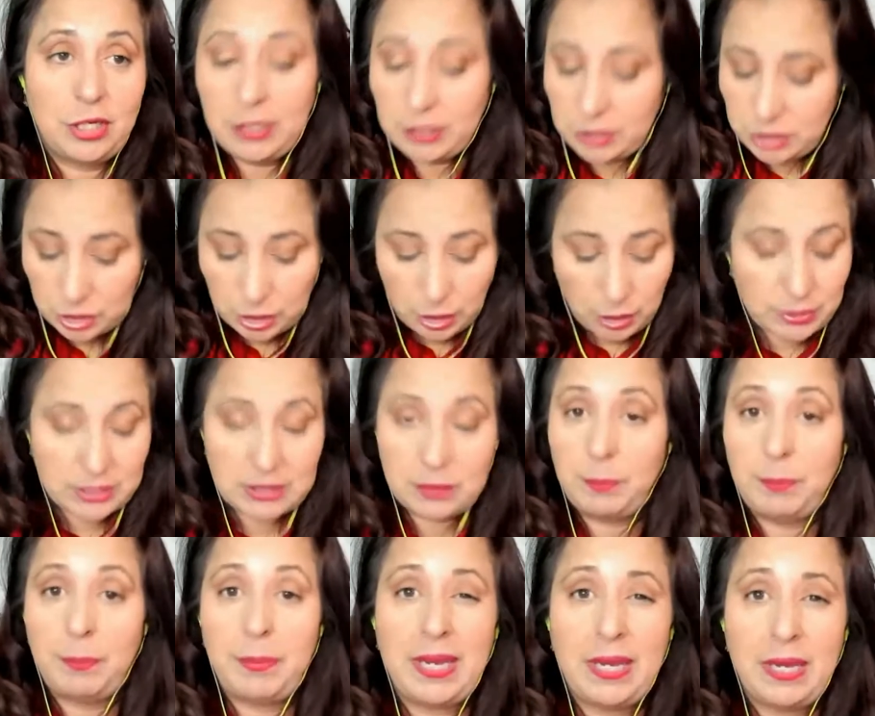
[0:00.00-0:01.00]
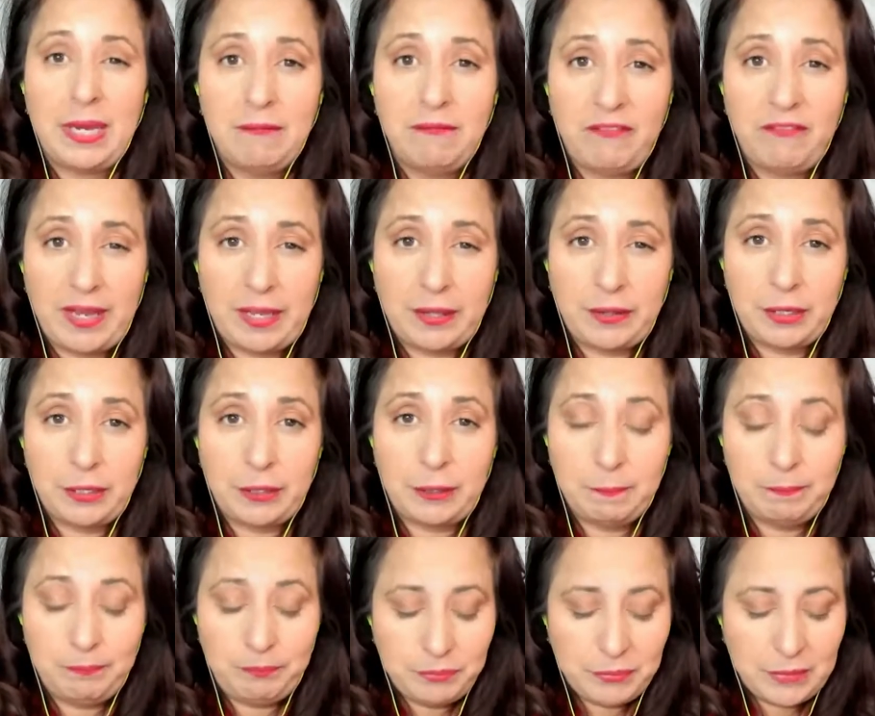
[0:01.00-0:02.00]
So it was a big failure.
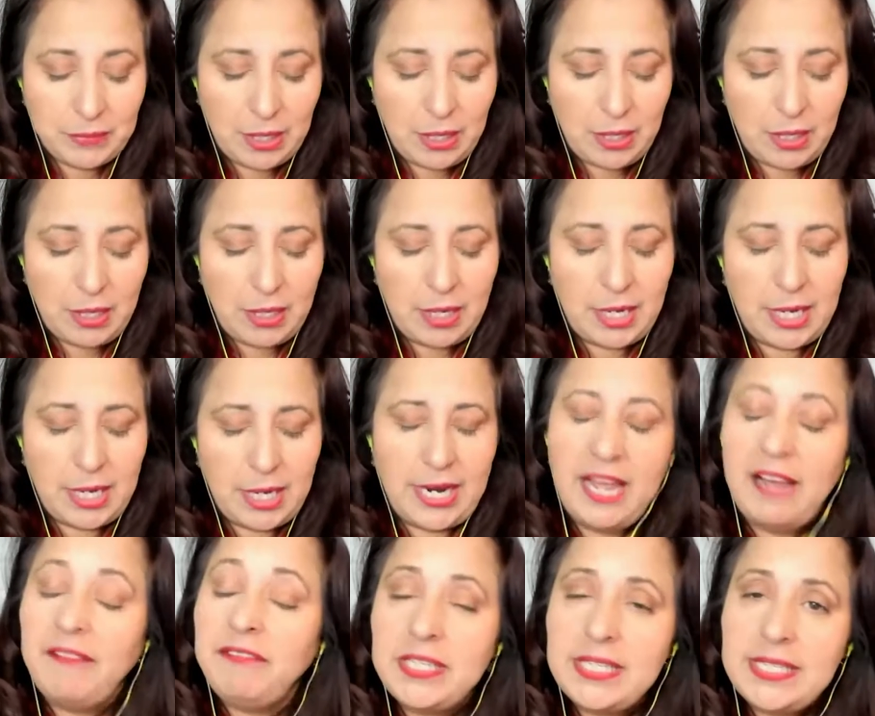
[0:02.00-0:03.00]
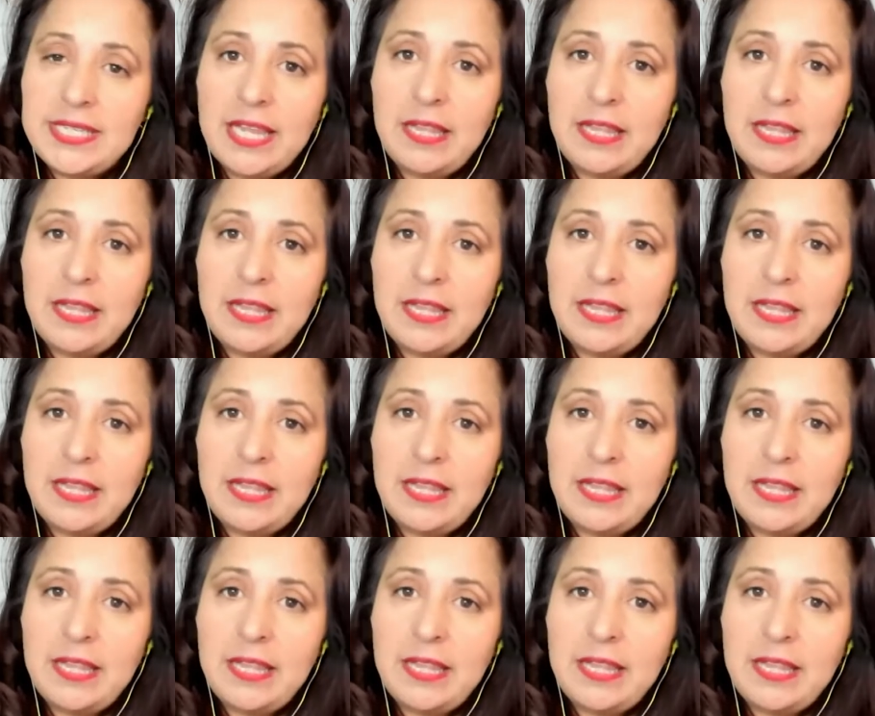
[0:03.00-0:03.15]
And I have to say